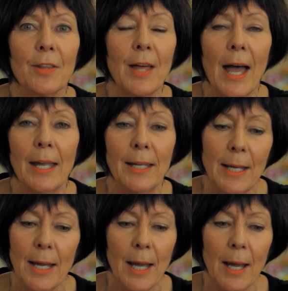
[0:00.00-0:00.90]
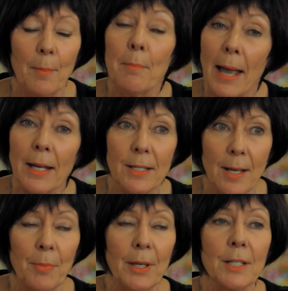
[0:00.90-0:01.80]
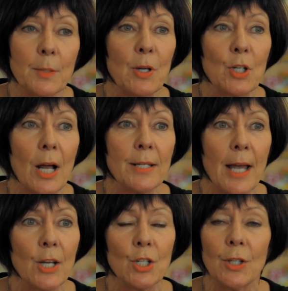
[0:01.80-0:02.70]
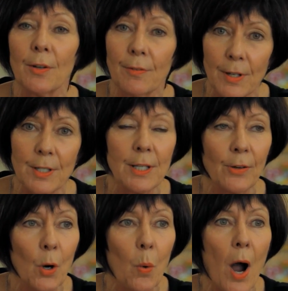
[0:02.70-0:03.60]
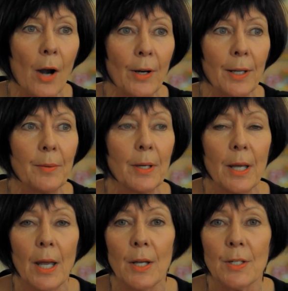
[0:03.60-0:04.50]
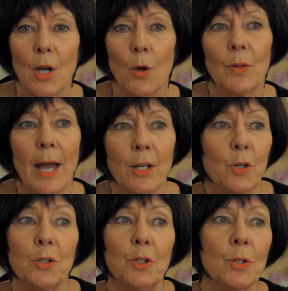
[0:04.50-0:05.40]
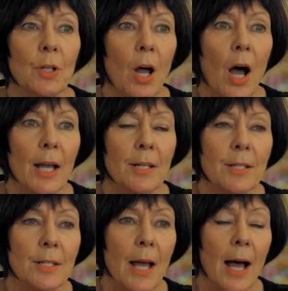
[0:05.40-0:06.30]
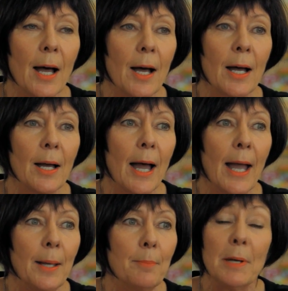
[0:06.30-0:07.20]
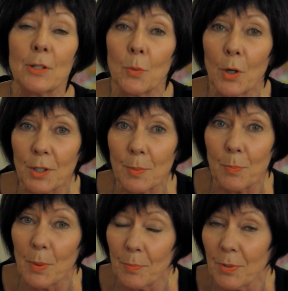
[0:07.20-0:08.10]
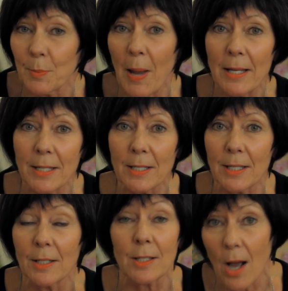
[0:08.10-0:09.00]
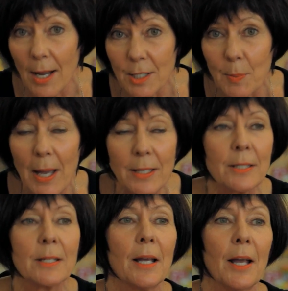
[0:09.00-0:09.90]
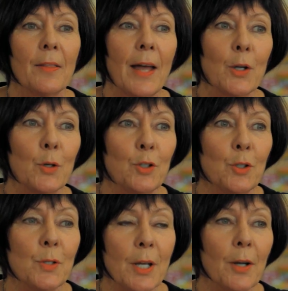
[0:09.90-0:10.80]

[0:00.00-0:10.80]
they make something in specialisation that fits their inquiry. So they could utilise a metalwork space, a design space, they could use